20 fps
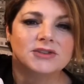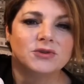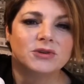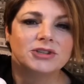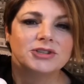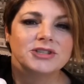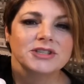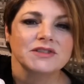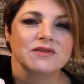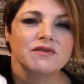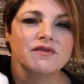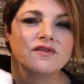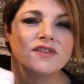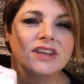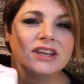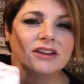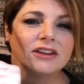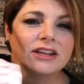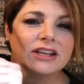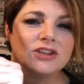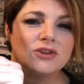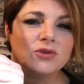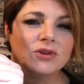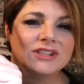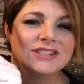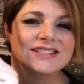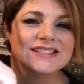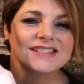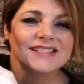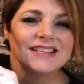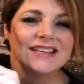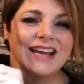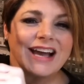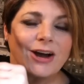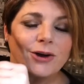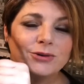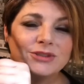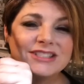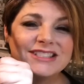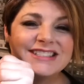You can just feel it. You can see
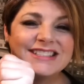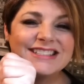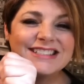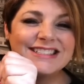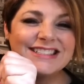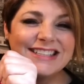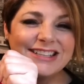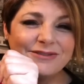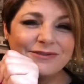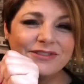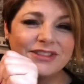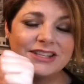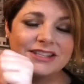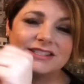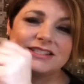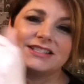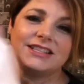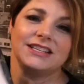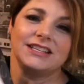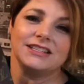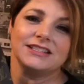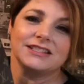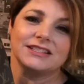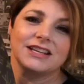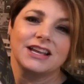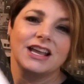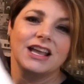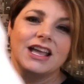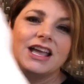how stiff this is.